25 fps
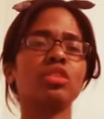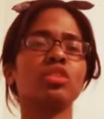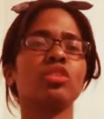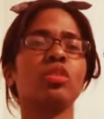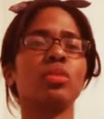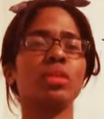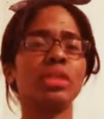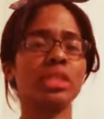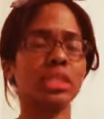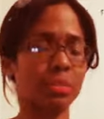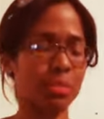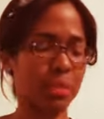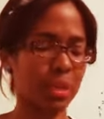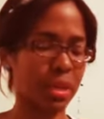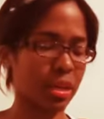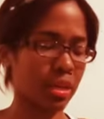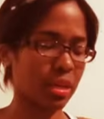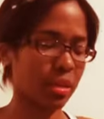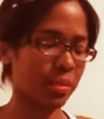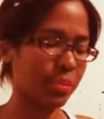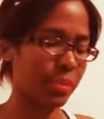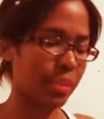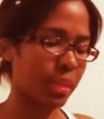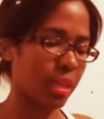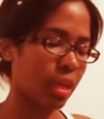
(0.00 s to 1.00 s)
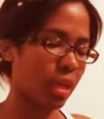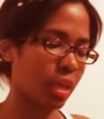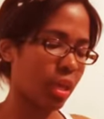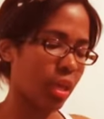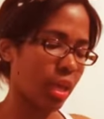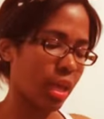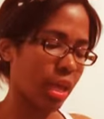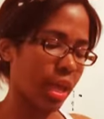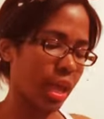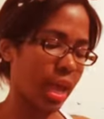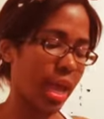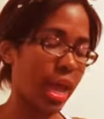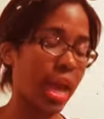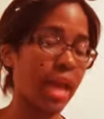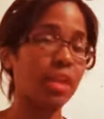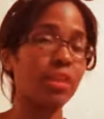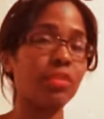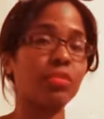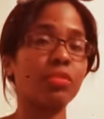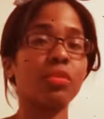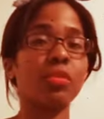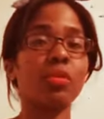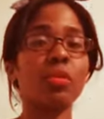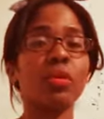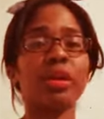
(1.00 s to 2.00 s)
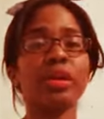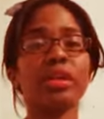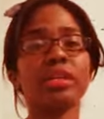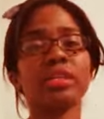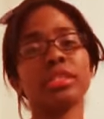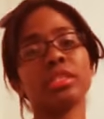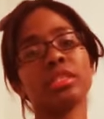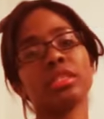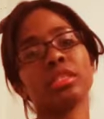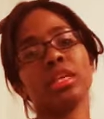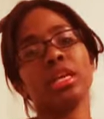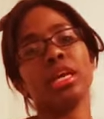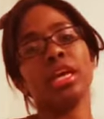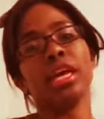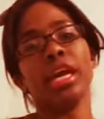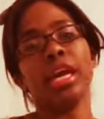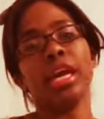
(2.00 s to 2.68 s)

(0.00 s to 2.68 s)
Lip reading: so to speak. And of course,